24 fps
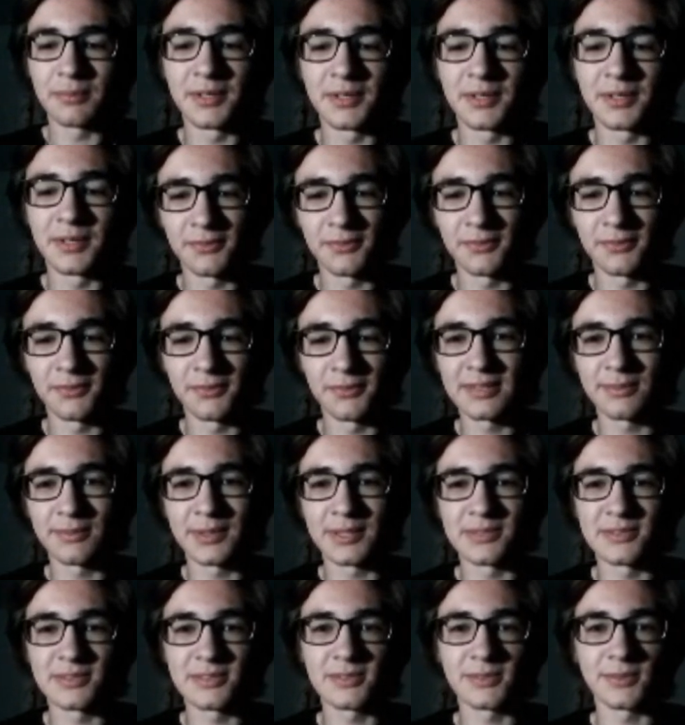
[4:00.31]
confronted with
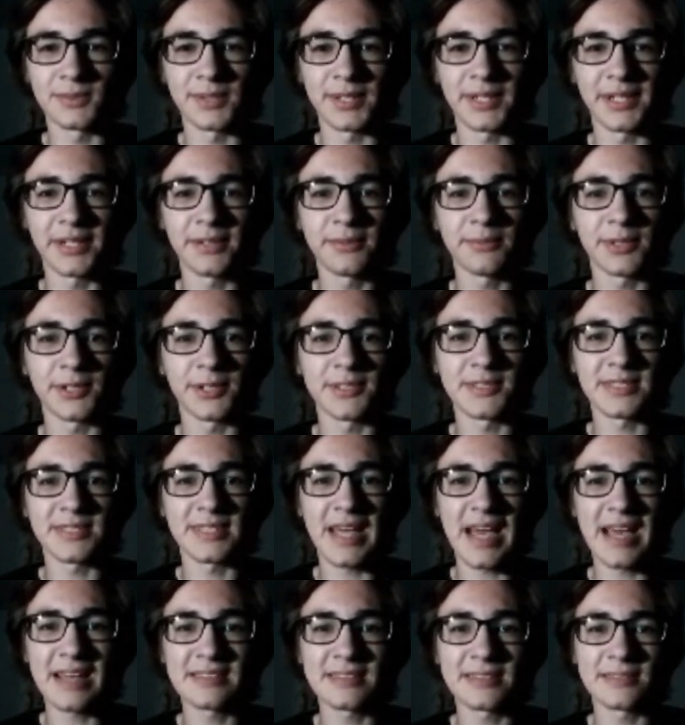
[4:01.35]
the screen where
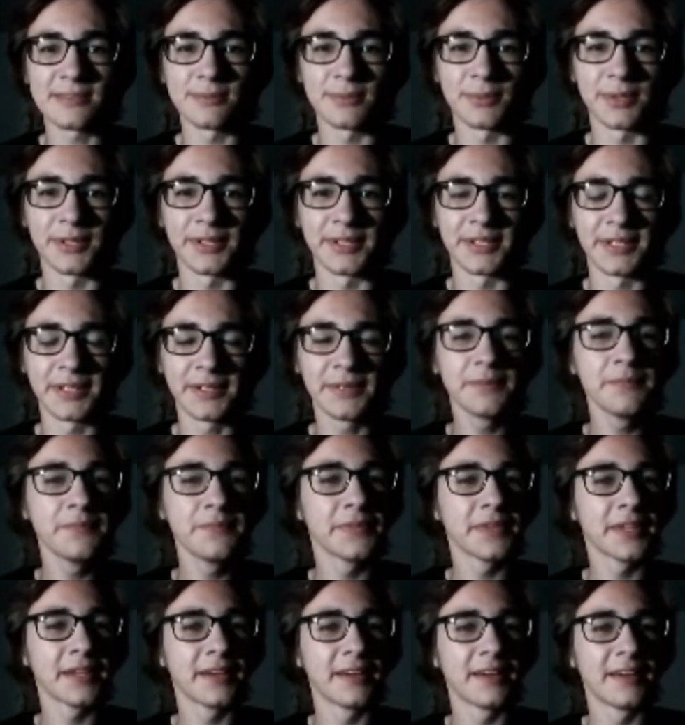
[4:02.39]
SAS is running,
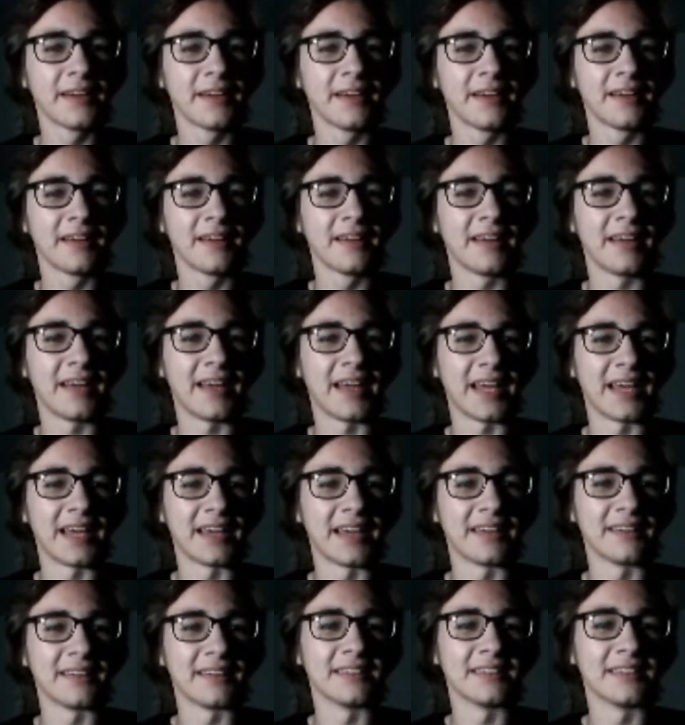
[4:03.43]

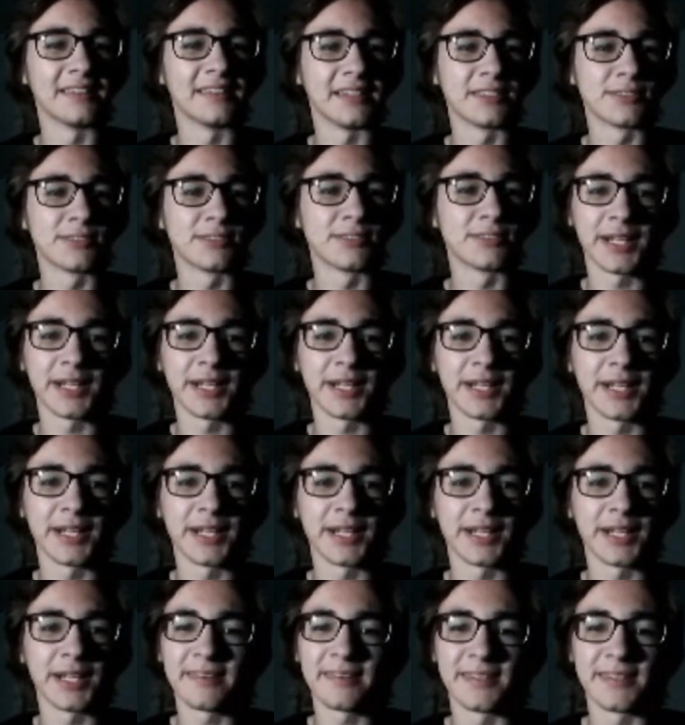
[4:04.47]
and it's running
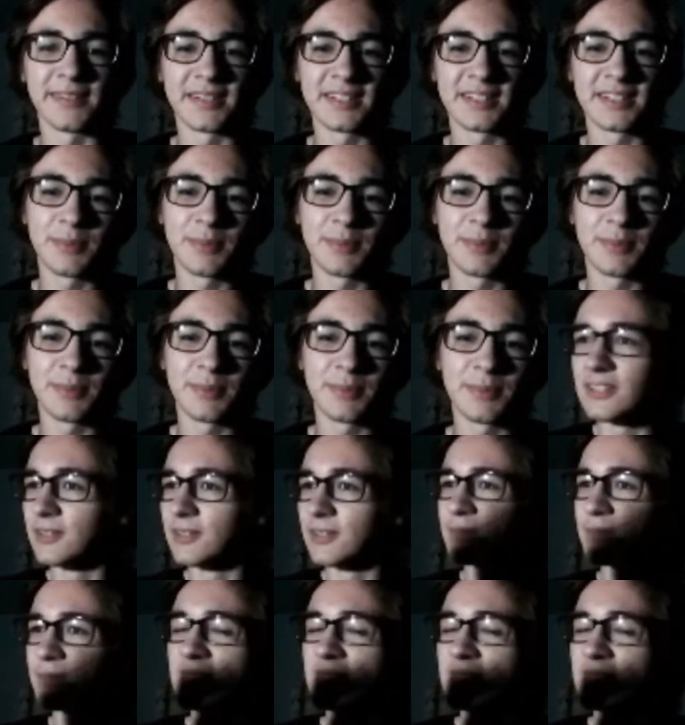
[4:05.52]
Red Hat Linux, but I could
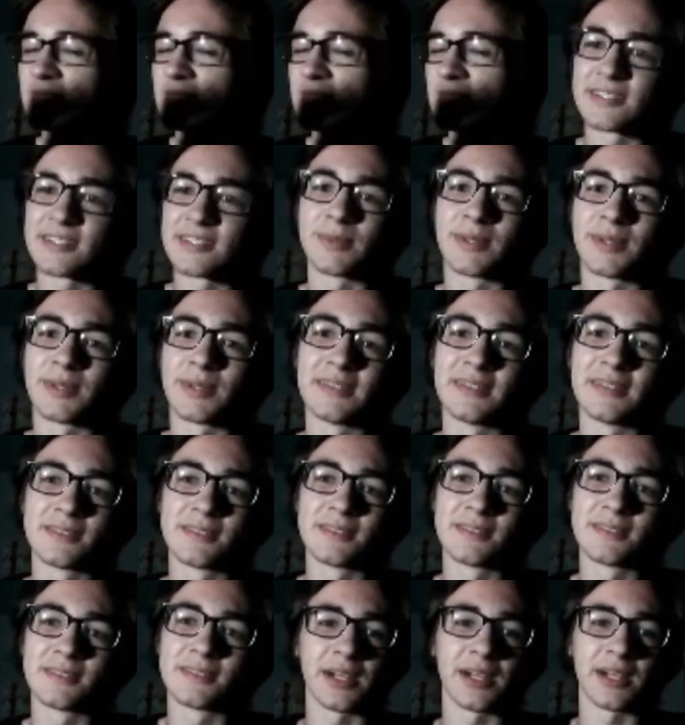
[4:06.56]
use SAS right in this
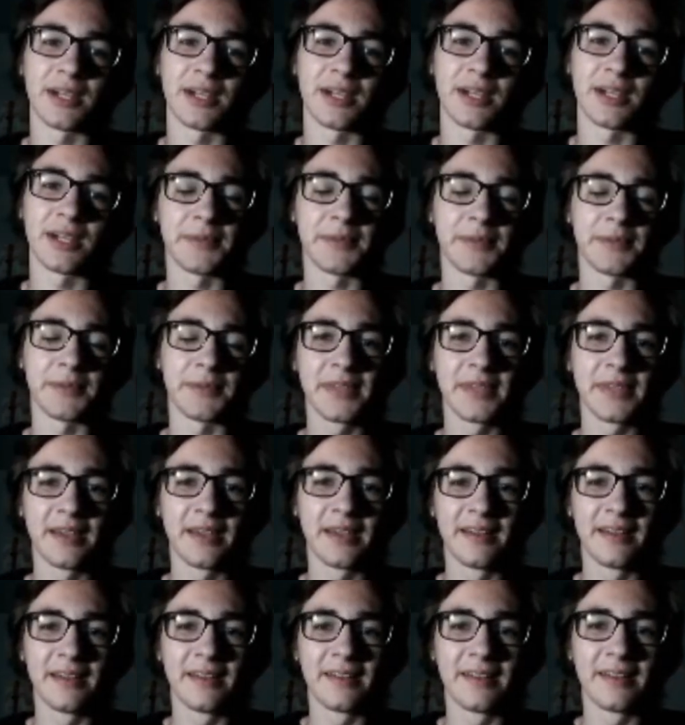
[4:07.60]
VM, right?
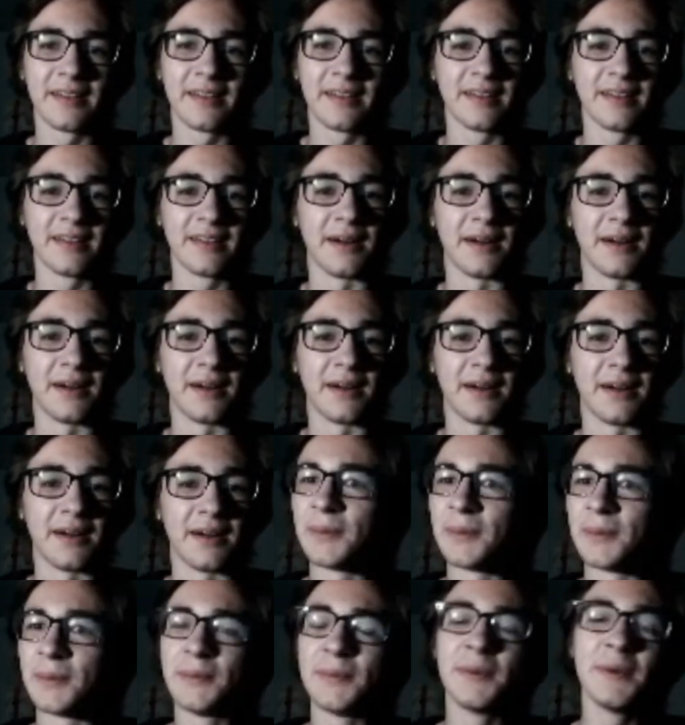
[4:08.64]

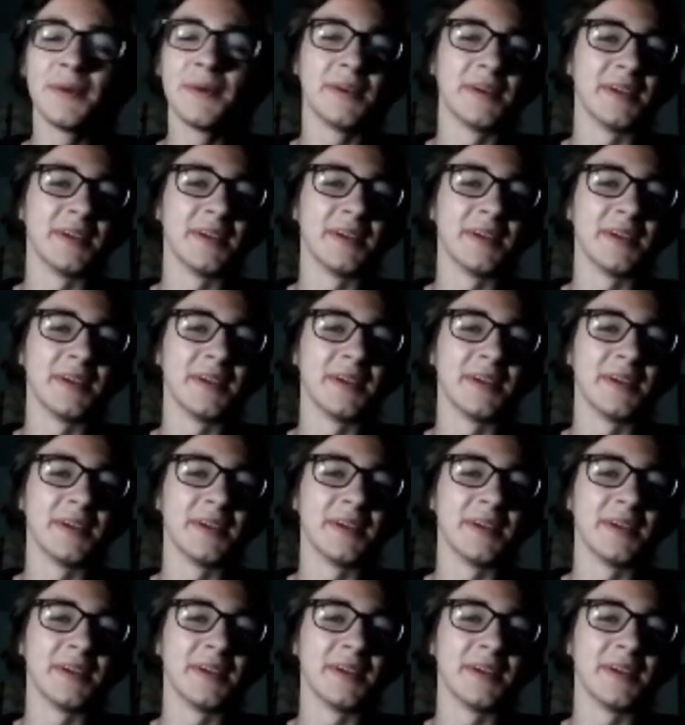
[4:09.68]
Oh,